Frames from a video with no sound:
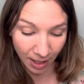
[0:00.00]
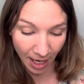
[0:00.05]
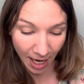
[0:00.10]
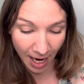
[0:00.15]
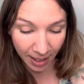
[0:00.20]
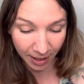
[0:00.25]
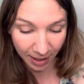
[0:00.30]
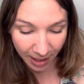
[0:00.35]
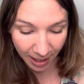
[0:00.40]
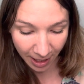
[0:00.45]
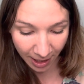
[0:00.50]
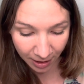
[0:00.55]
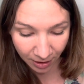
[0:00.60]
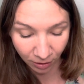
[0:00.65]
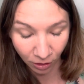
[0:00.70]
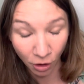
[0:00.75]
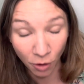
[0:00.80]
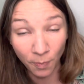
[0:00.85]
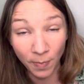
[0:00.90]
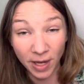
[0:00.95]
at
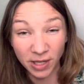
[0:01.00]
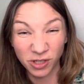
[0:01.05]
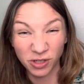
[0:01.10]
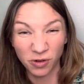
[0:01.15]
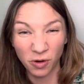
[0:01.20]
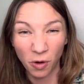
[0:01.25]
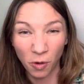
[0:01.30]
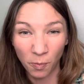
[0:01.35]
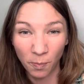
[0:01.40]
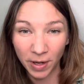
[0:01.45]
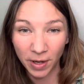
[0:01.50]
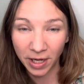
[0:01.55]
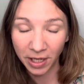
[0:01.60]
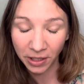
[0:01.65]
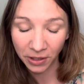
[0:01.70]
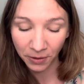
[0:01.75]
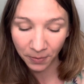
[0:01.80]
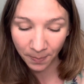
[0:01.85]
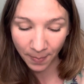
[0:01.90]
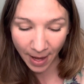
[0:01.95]
cantaloupe as you're opening
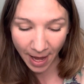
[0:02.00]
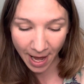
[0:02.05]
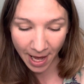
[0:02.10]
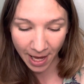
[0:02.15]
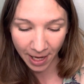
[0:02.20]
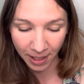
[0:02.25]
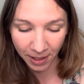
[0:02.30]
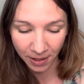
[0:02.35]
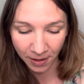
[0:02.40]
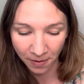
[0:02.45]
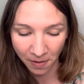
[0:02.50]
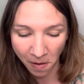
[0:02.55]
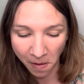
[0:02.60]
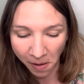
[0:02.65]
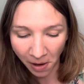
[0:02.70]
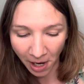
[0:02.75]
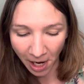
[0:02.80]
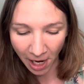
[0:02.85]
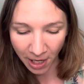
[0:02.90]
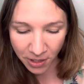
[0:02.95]
your bag,
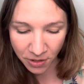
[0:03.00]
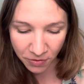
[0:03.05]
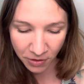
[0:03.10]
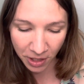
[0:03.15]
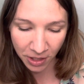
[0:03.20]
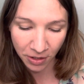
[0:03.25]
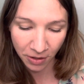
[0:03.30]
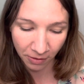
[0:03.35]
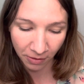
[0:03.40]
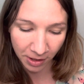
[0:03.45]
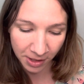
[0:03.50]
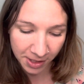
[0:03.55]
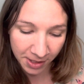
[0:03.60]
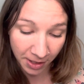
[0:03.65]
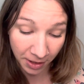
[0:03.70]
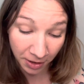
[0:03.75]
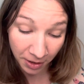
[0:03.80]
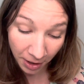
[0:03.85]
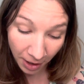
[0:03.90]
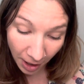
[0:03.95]
and you can notice
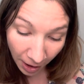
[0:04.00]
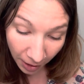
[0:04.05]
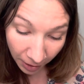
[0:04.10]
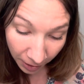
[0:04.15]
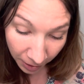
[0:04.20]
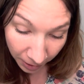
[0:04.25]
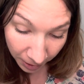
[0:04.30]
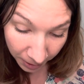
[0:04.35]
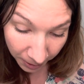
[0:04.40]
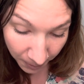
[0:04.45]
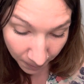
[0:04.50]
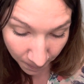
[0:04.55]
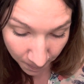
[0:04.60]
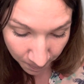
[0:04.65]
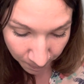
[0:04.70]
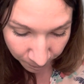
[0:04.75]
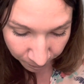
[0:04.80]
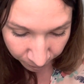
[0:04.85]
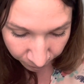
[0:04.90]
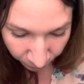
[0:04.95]
the color.
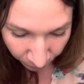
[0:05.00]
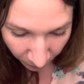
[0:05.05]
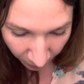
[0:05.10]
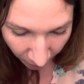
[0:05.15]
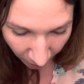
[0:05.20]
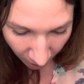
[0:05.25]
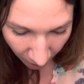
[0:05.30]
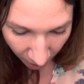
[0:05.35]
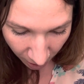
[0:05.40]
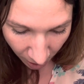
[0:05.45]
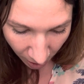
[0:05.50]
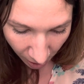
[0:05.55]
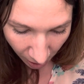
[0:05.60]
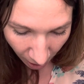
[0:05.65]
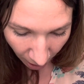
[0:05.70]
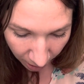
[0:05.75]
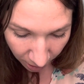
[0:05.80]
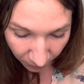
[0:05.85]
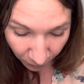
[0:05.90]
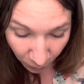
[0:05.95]

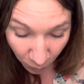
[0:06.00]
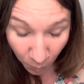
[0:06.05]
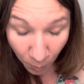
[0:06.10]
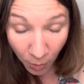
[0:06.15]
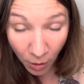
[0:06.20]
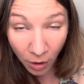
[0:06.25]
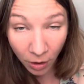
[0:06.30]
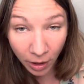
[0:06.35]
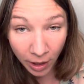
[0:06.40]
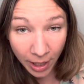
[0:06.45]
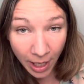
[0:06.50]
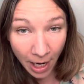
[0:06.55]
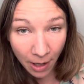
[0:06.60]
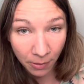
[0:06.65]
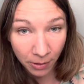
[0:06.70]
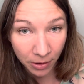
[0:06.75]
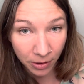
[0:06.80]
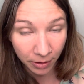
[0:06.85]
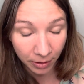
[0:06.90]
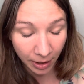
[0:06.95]
And if you pull it out
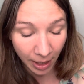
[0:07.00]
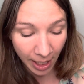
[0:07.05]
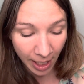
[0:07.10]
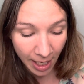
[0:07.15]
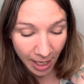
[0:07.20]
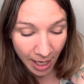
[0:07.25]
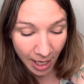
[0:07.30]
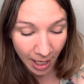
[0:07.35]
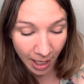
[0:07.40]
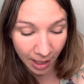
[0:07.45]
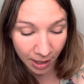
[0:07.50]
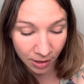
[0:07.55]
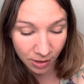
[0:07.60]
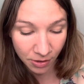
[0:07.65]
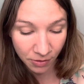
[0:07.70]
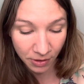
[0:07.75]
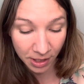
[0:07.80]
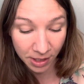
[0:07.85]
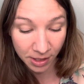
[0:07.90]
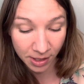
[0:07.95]
with your hand,
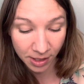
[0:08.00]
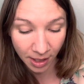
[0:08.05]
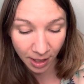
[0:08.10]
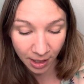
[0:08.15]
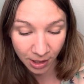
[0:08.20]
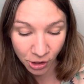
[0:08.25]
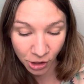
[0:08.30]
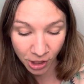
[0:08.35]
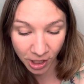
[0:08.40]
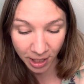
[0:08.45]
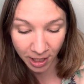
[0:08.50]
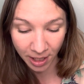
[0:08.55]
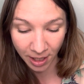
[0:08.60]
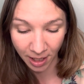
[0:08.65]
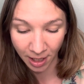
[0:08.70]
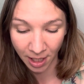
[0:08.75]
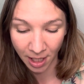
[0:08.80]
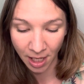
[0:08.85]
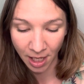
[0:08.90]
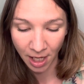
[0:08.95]
you can touch it.
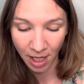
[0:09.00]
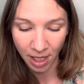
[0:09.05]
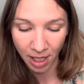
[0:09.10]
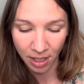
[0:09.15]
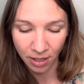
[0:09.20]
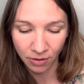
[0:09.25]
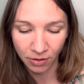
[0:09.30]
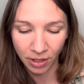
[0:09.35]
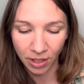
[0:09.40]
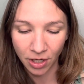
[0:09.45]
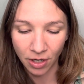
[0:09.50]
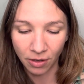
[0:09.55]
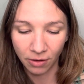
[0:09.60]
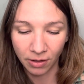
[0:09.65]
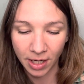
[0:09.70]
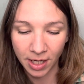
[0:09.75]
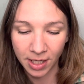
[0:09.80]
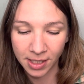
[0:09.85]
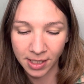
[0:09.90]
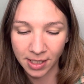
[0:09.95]
You can
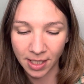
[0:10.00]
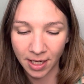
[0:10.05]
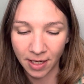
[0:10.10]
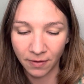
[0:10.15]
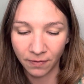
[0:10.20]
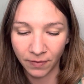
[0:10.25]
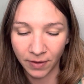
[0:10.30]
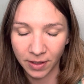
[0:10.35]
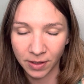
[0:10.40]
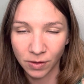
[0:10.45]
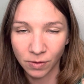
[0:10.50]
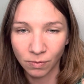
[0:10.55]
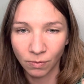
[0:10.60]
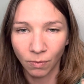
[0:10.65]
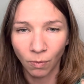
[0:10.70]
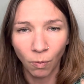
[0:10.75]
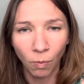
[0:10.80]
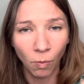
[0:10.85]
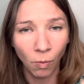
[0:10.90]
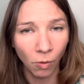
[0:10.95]
notice if it's
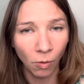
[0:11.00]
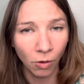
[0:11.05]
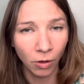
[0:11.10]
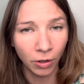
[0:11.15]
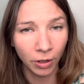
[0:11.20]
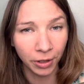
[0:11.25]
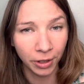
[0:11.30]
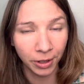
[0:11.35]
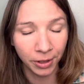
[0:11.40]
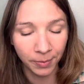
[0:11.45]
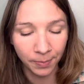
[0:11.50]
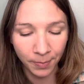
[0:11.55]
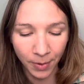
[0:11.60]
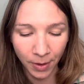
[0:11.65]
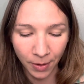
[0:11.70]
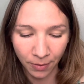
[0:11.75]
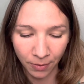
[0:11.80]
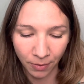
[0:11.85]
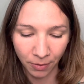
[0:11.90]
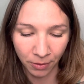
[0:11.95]
warm
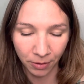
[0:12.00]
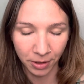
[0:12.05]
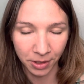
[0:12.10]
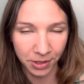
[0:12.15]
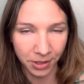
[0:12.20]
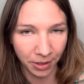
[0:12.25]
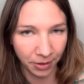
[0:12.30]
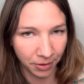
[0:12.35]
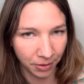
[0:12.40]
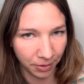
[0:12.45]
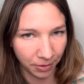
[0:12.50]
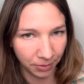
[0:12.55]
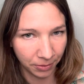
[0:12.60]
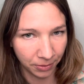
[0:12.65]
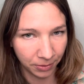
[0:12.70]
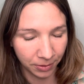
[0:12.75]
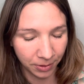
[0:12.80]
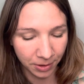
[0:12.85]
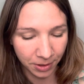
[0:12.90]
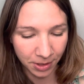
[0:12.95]
or is it
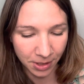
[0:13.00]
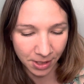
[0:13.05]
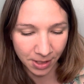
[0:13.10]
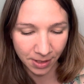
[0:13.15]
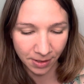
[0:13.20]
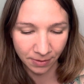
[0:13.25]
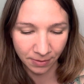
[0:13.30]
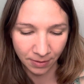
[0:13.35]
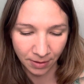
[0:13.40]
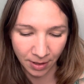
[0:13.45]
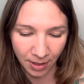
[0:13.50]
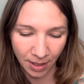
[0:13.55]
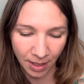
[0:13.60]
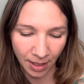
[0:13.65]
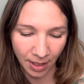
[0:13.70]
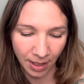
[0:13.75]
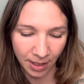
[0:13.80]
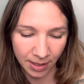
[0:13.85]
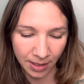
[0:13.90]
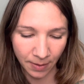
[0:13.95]
cold?
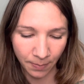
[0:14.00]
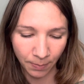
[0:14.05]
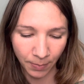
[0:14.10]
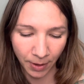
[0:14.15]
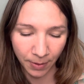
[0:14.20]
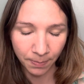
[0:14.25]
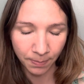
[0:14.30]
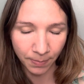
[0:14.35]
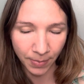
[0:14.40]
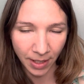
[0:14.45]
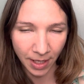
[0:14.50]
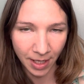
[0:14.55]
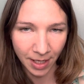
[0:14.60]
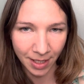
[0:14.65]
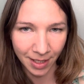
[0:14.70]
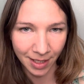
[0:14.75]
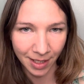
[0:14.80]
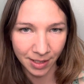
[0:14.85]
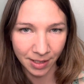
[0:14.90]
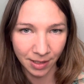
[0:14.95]
Is it
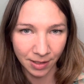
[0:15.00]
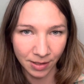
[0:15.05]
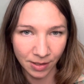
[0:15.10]
bumpy? Is it